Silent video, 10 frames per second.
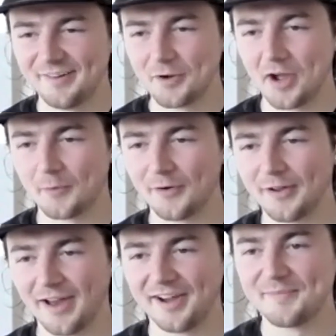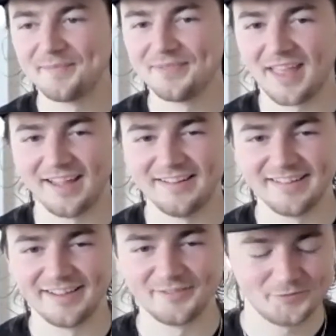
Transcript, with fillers: I woke up and uh,